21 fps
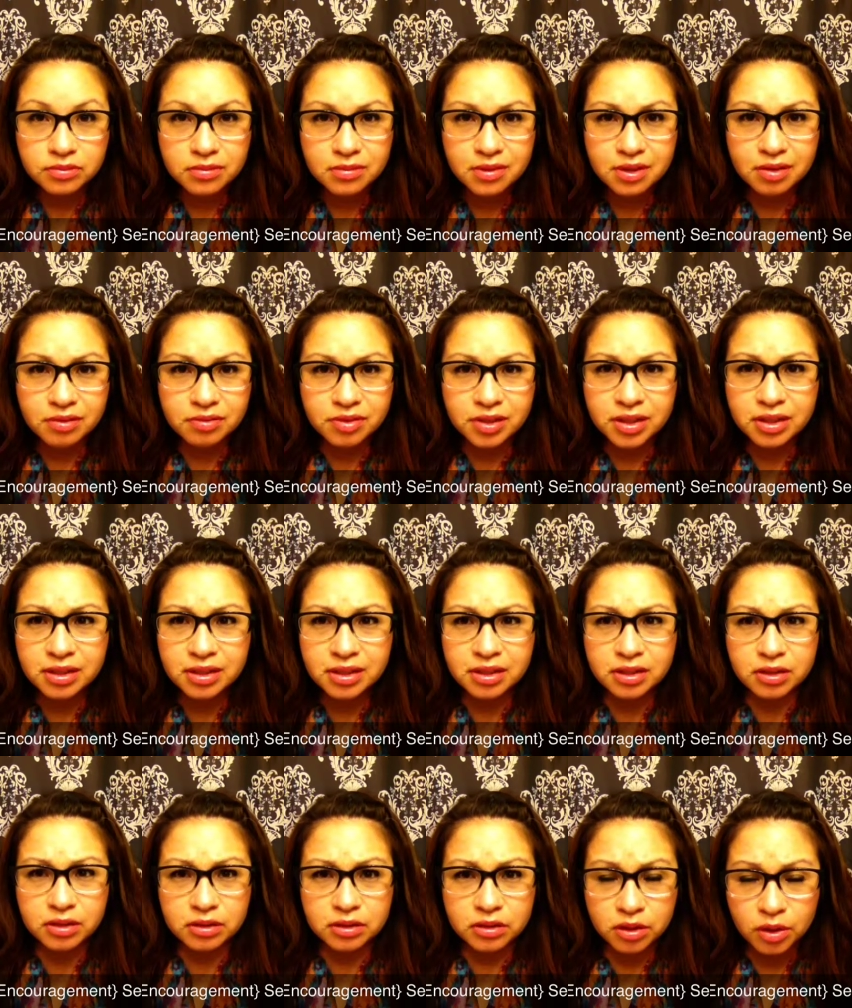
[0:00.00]
feeling
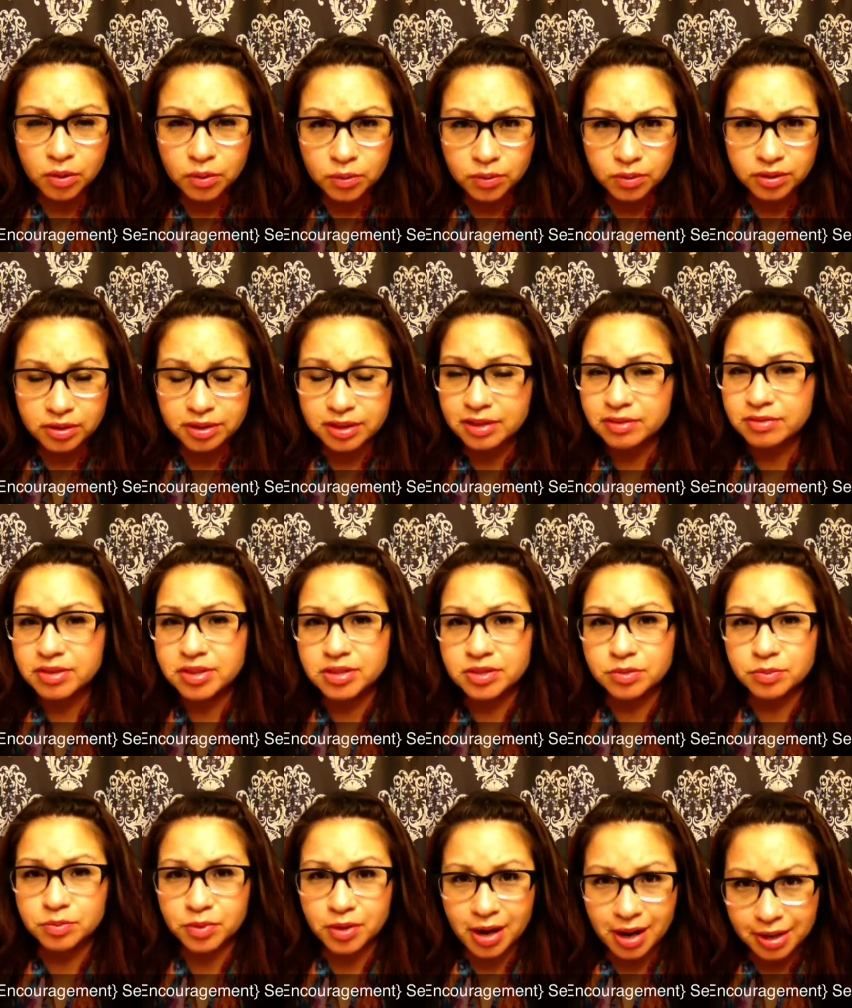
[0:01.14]
alone or even
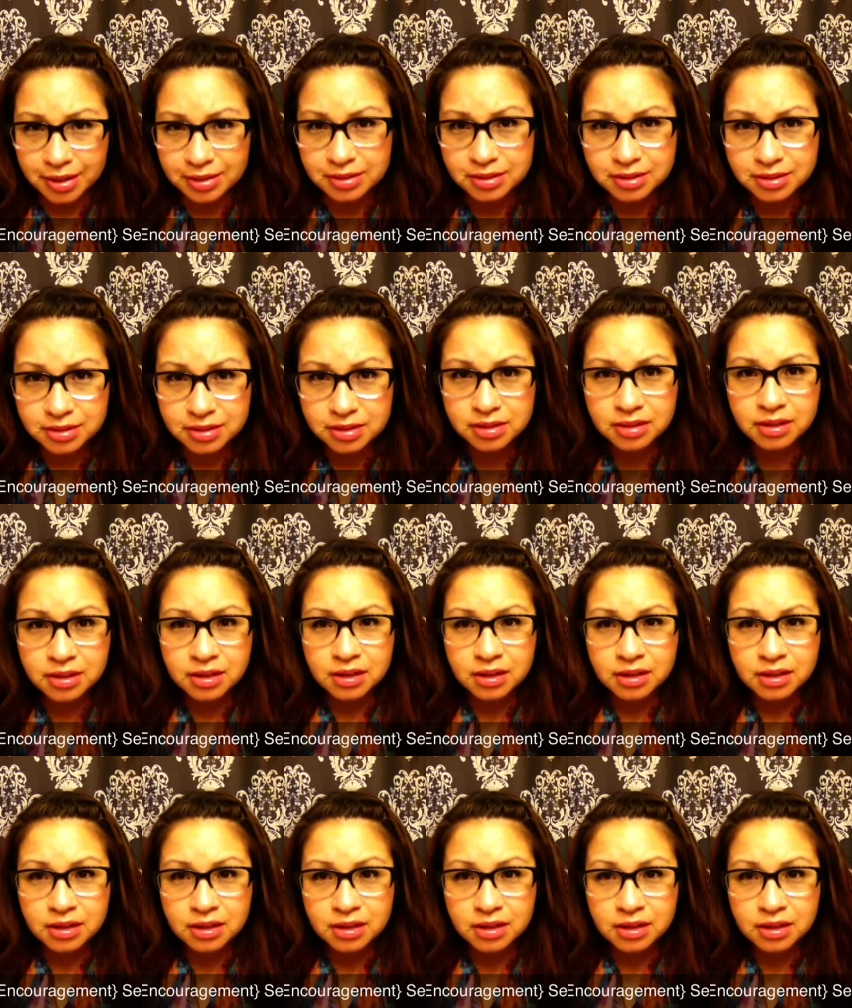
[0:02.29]
depressed.